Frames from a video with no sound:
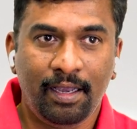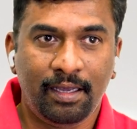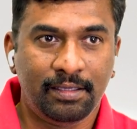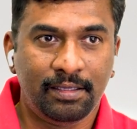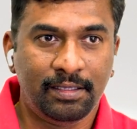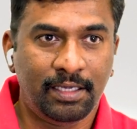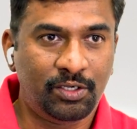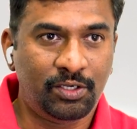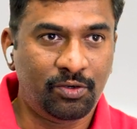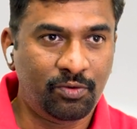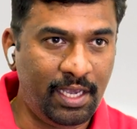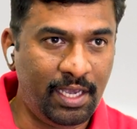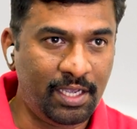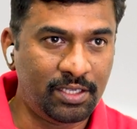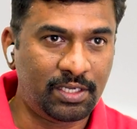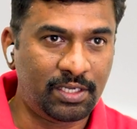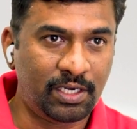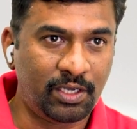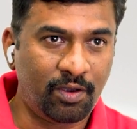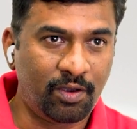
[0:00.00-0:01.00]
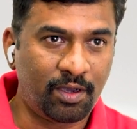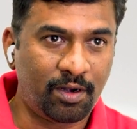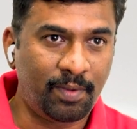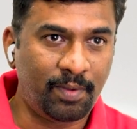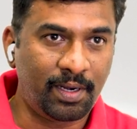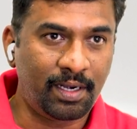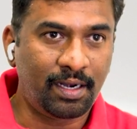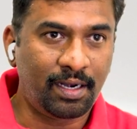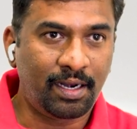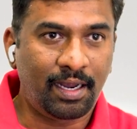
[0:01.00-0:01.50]
the today's
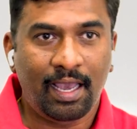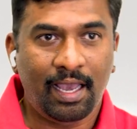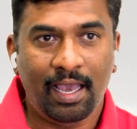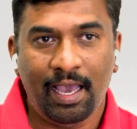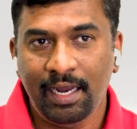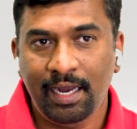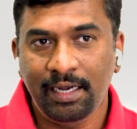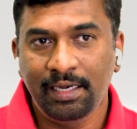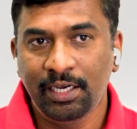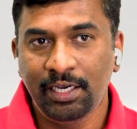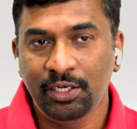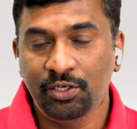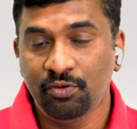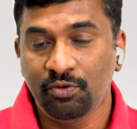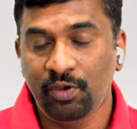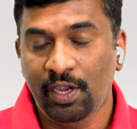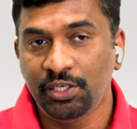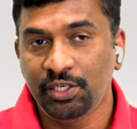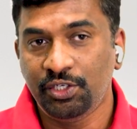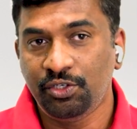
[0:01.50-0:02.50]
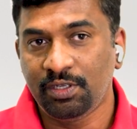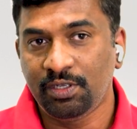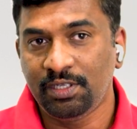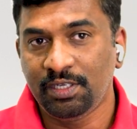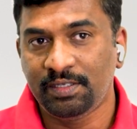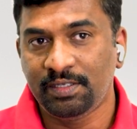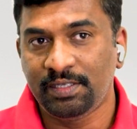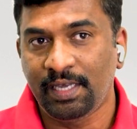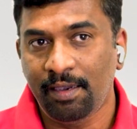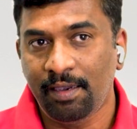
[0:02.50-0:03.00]
requirement and need to ensure the
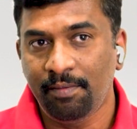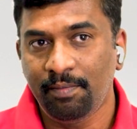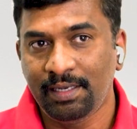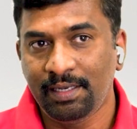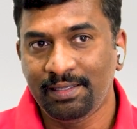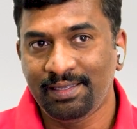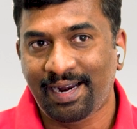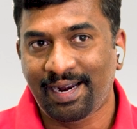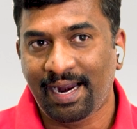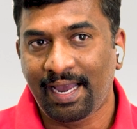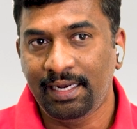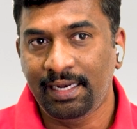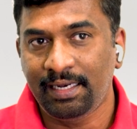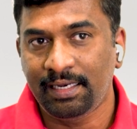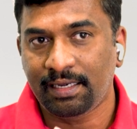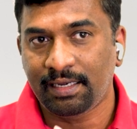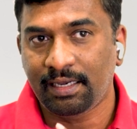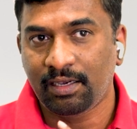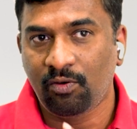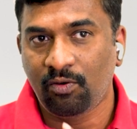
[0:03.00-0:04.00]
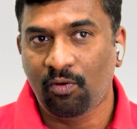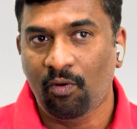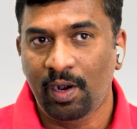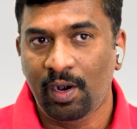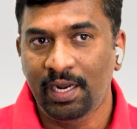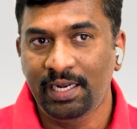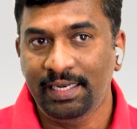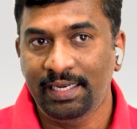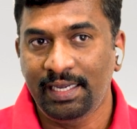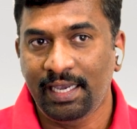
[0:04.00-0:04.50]
same in the right
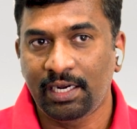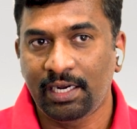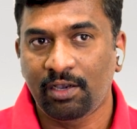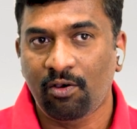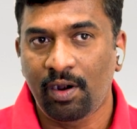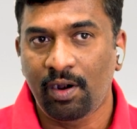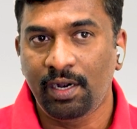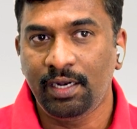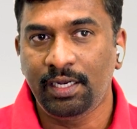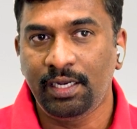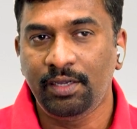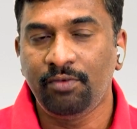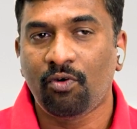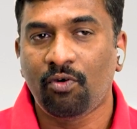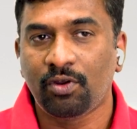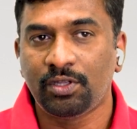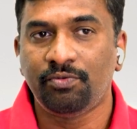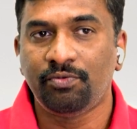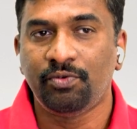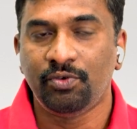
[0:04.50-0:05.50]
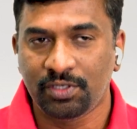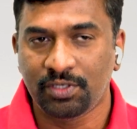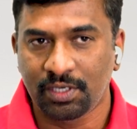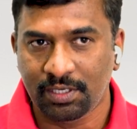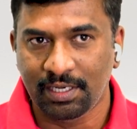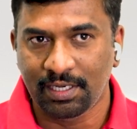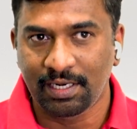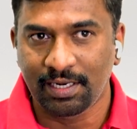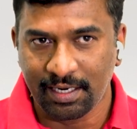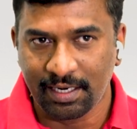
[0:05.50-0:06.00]
quality and quantity for the future
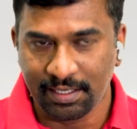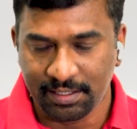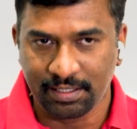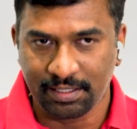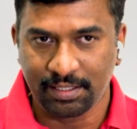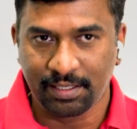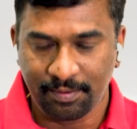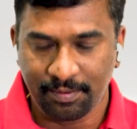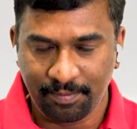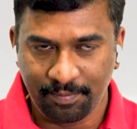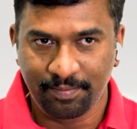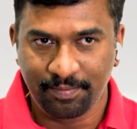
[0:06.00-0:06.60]
generation.